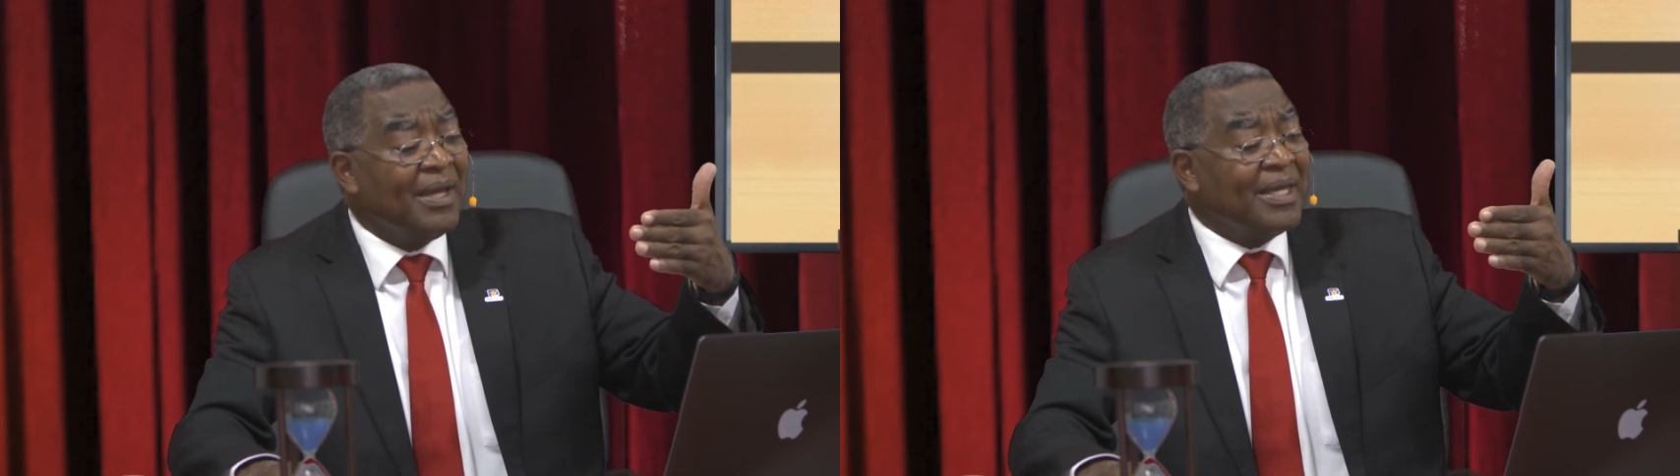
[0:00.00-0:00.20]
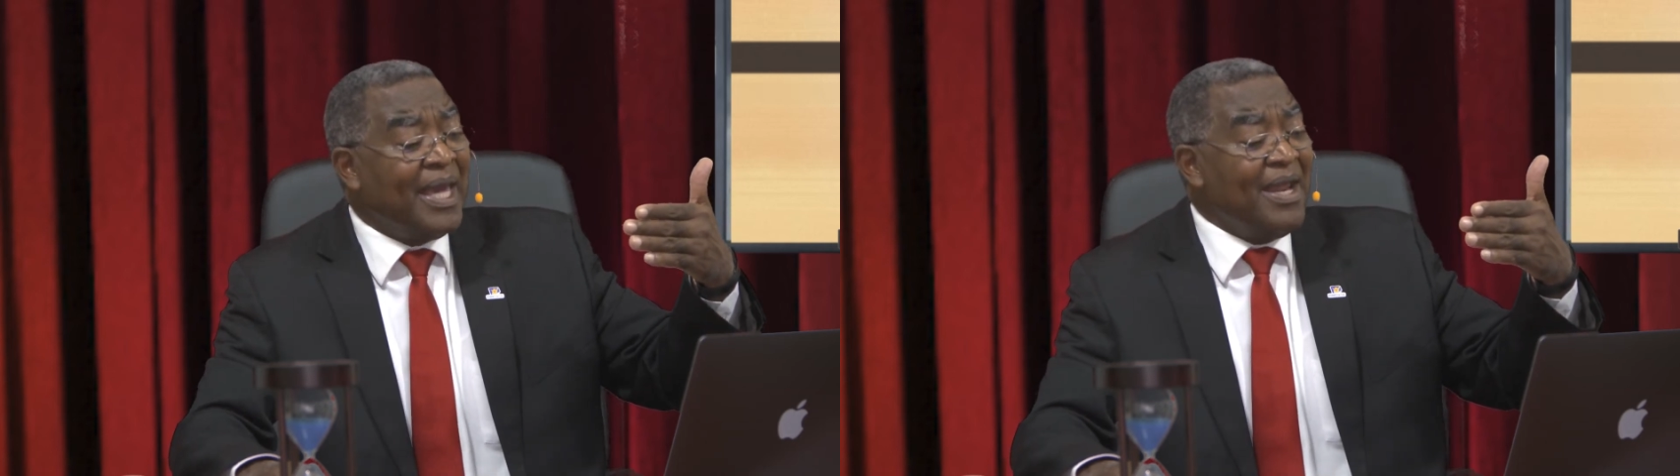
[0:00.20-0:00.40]

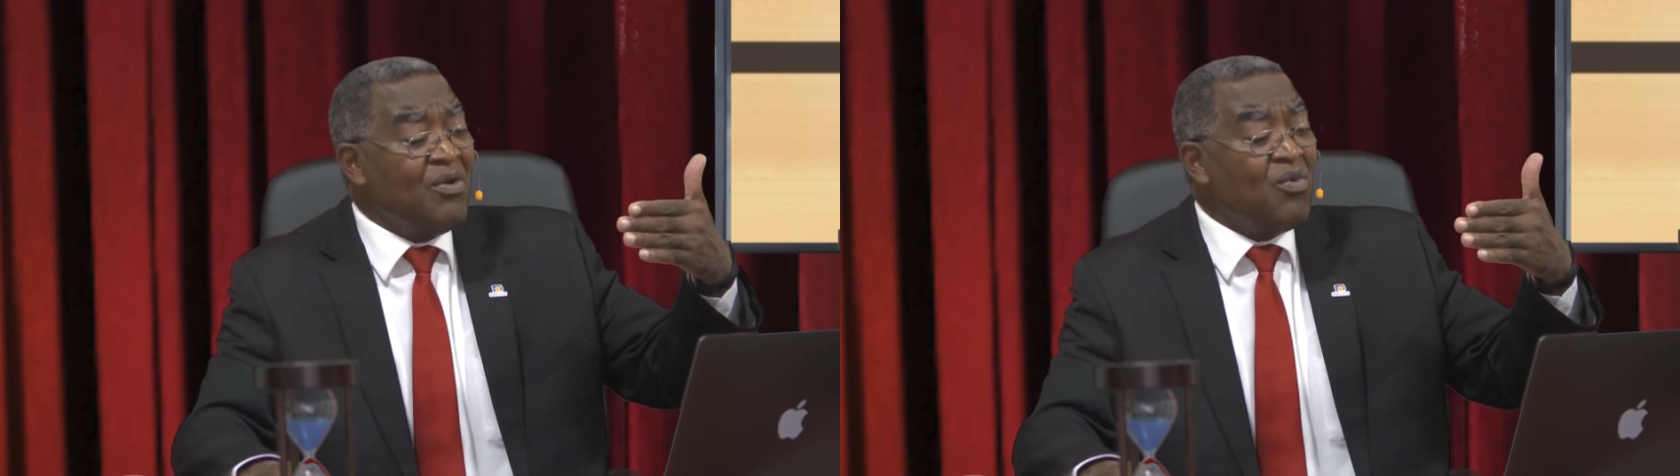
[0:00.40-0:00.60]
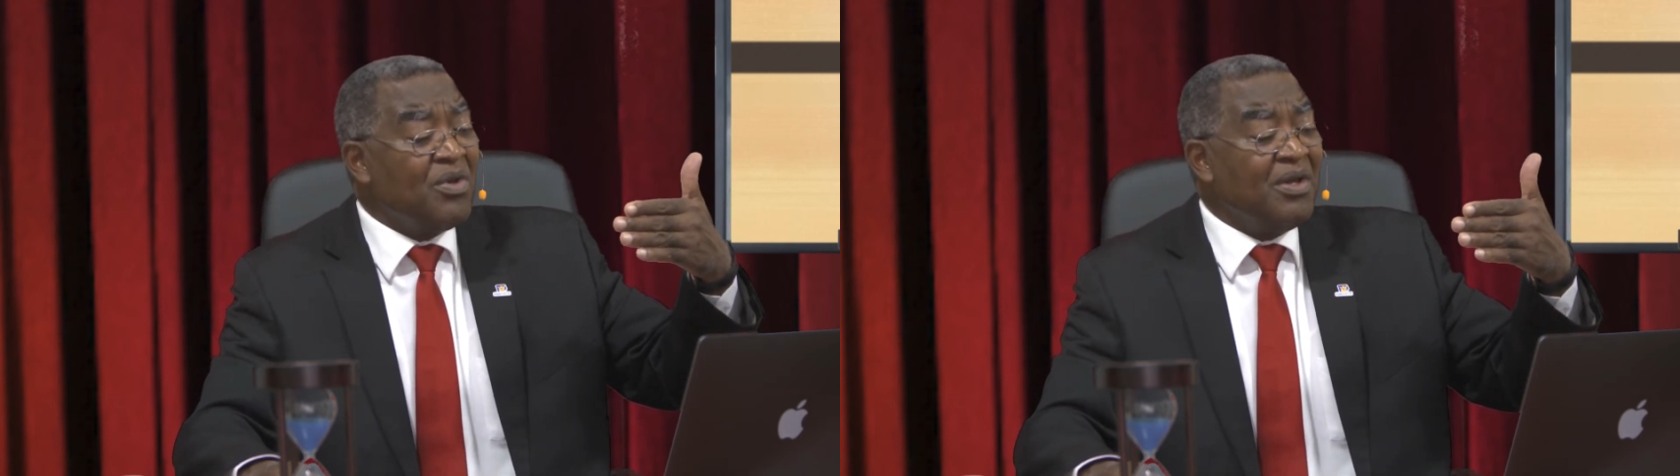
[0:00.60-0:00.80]

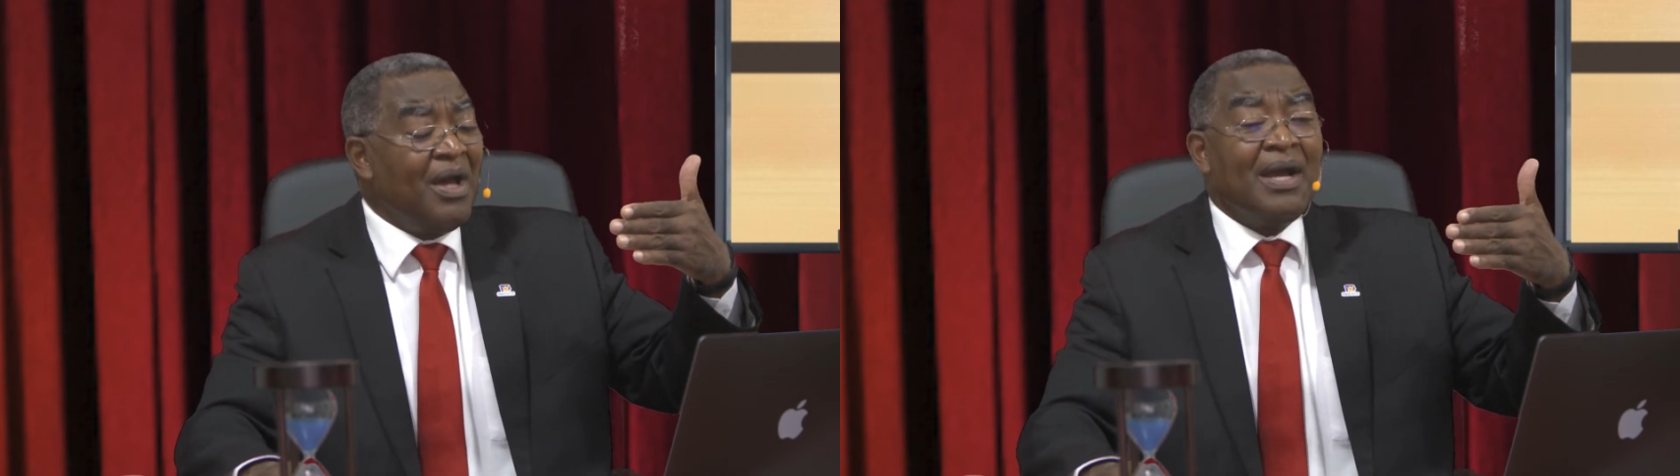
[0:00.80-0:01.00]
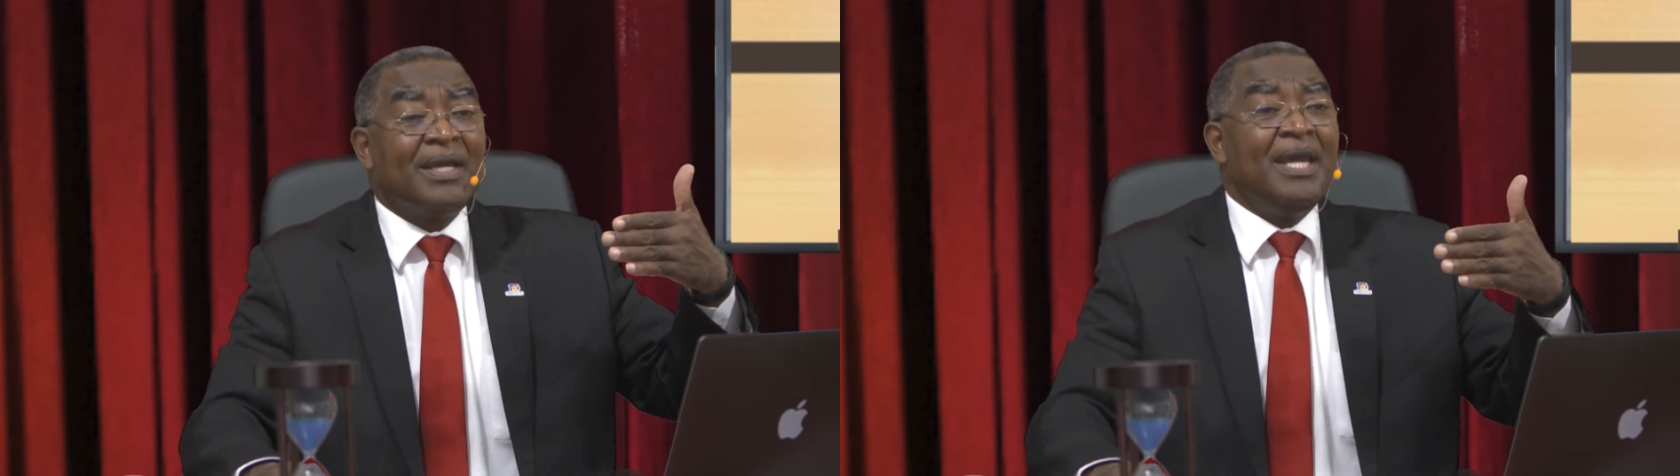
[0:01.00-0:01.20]
Can
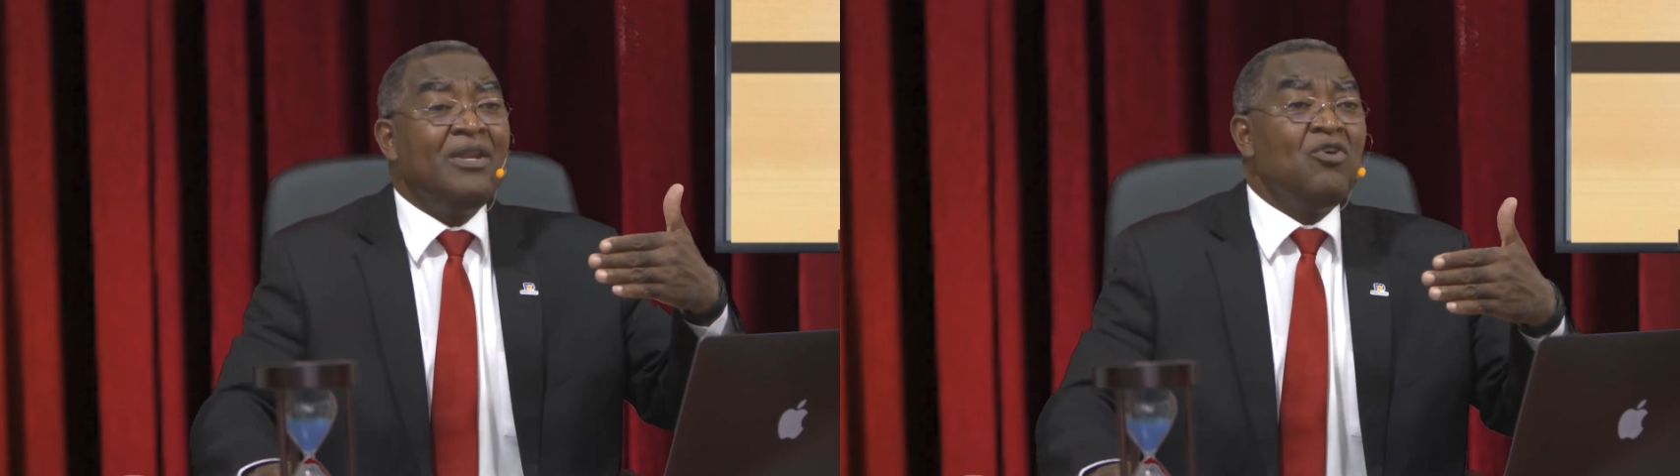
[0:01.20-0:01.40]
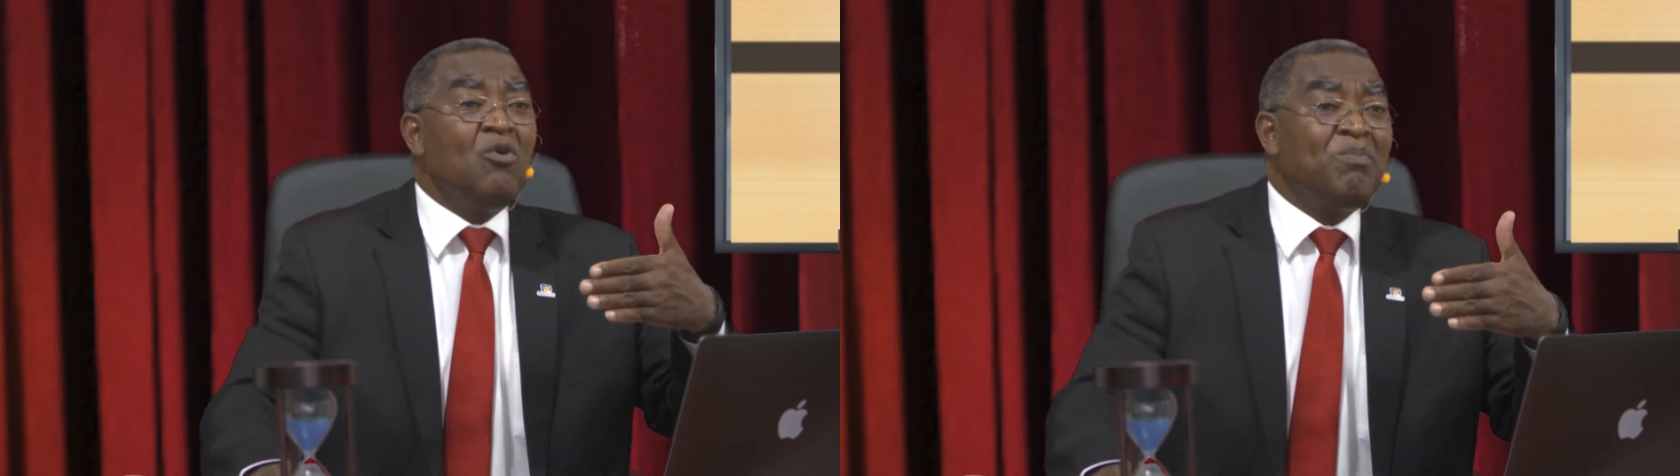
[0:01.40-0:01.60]
you,